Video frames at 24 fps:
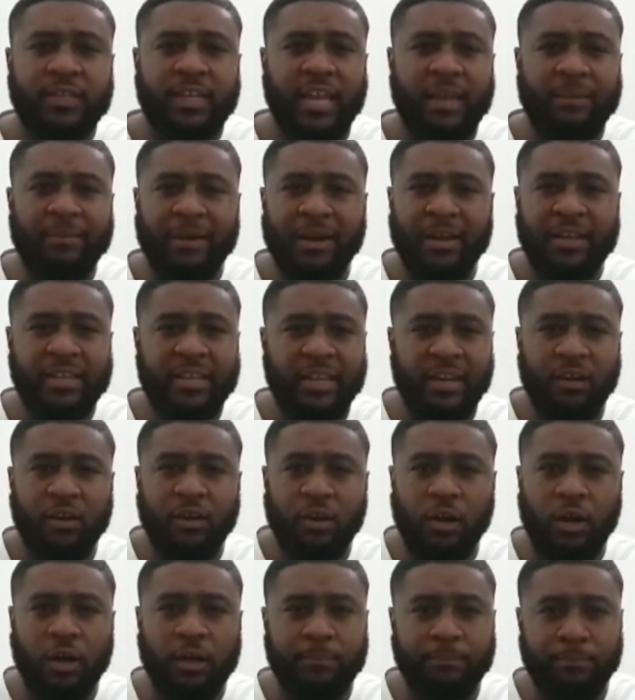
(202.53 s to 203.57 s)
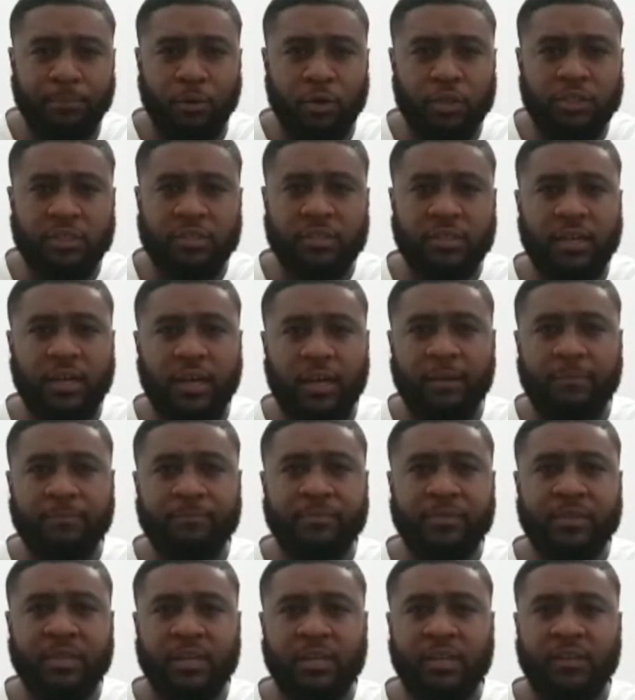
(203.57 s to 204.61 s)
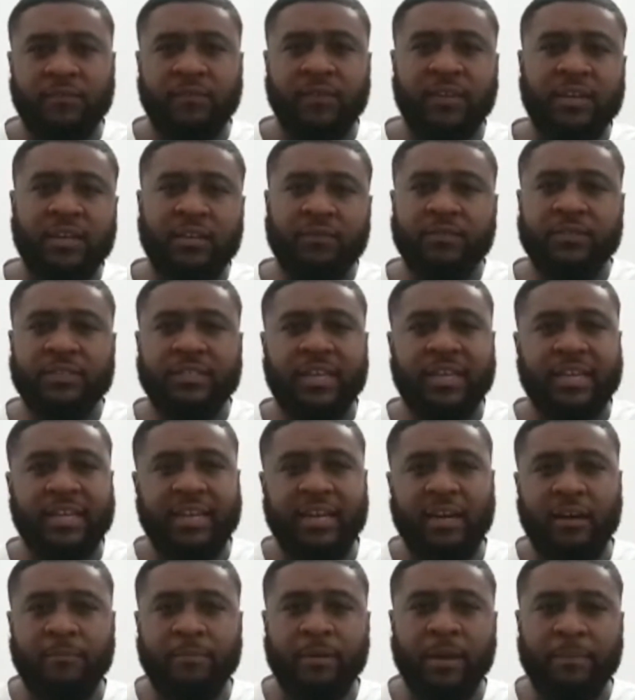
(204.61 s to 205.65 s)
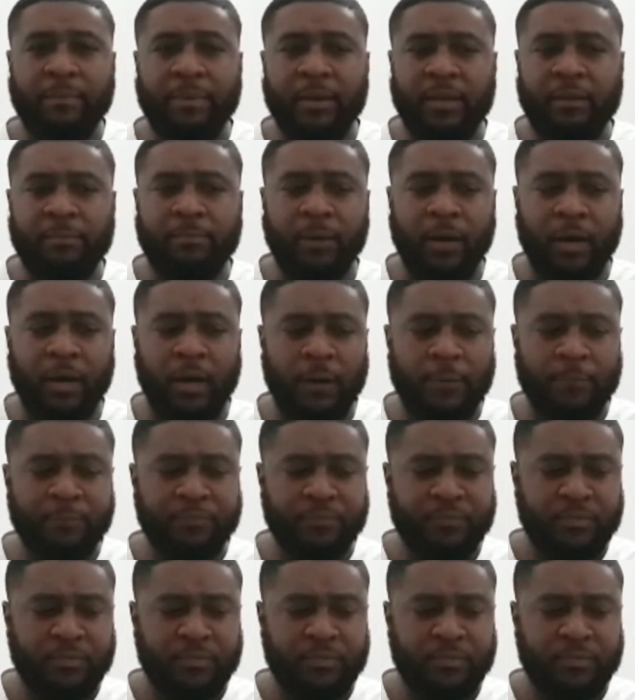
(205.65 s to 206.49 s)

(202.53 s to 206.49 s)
Booked the defender for taking out Pepe, but